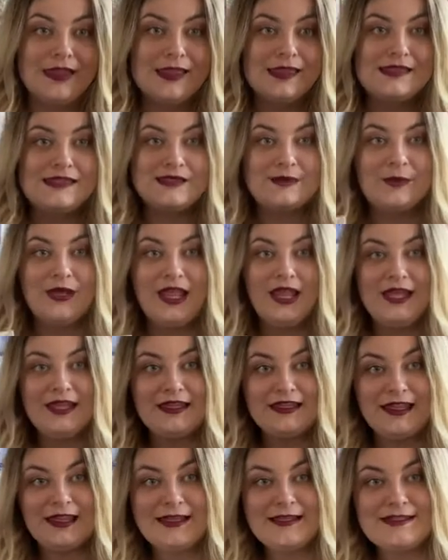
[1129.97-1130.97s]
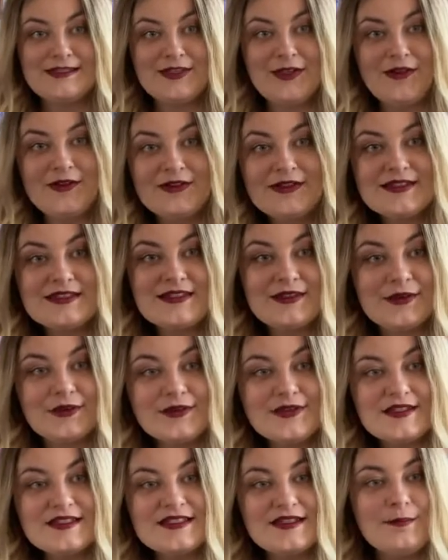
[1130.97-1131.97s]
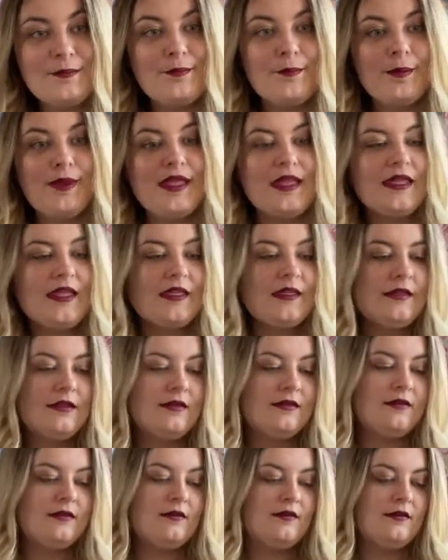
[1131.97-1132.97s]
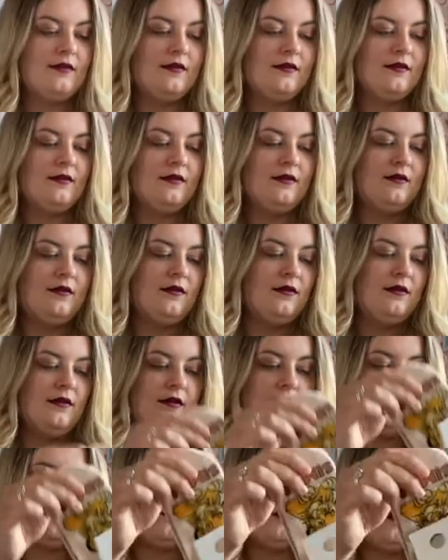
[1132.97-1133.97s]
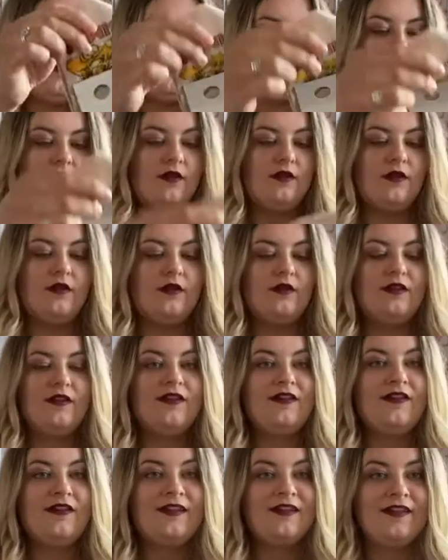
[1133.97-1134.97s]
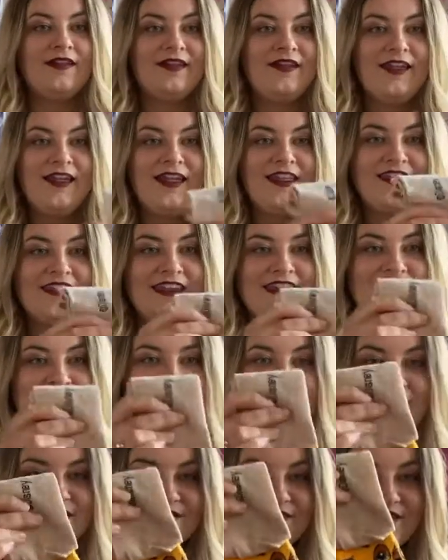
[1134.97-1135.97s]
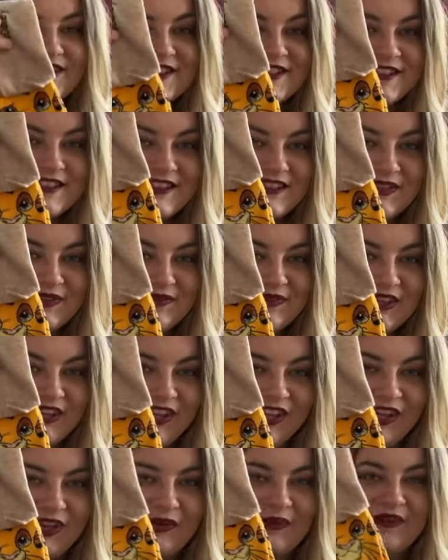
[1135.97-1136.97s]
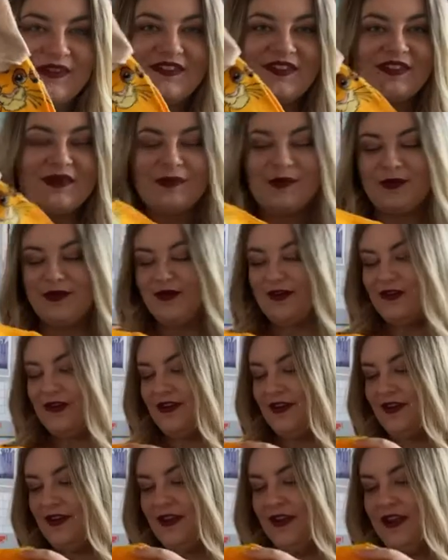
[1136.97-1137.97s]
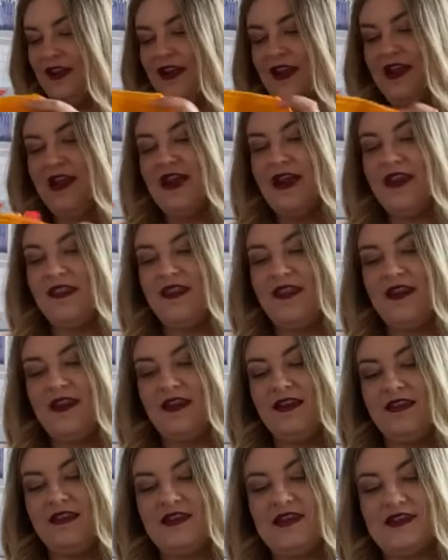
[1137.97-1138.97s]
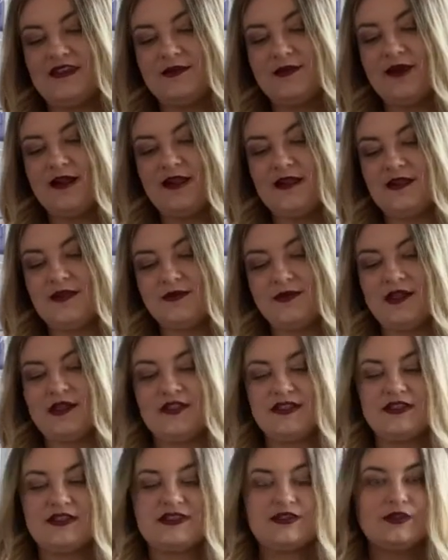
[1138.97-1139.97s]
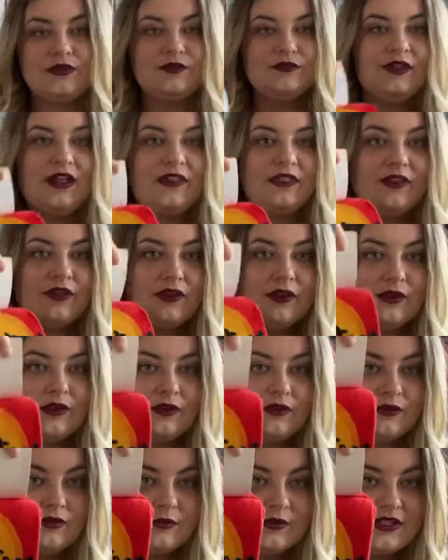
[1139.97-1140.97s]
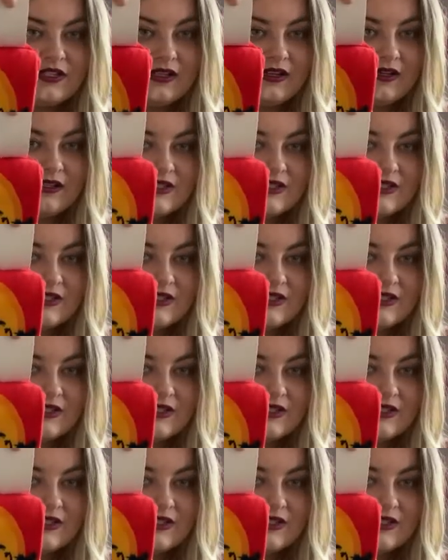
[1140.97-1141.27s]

Lion King socks. I've got Simba. We've got these ones, which are super cute with Simba on. And then these ones, which are just sort of like the Hakuna Matata